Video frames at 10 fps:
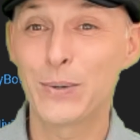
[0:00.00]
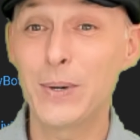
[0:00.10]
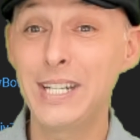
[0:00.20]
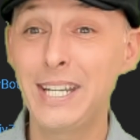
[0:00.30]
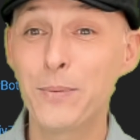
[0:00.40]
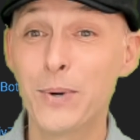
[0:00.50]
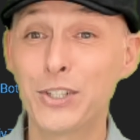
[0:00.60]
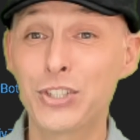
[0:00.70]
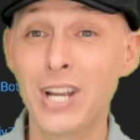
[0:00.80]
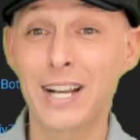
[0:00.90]
Queen to
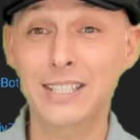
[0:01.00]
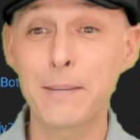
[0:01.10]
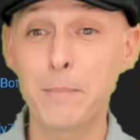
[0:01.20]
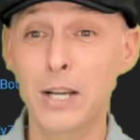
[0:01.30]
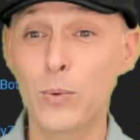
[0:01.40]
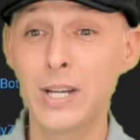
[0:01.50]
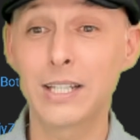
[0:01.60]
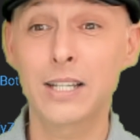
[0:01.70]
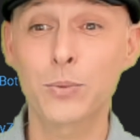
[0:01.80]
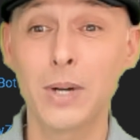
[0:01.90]
e1 check. Take my queen,
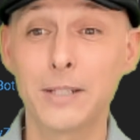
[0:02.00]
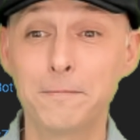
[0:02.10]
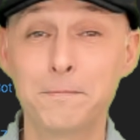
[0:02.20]
guess what?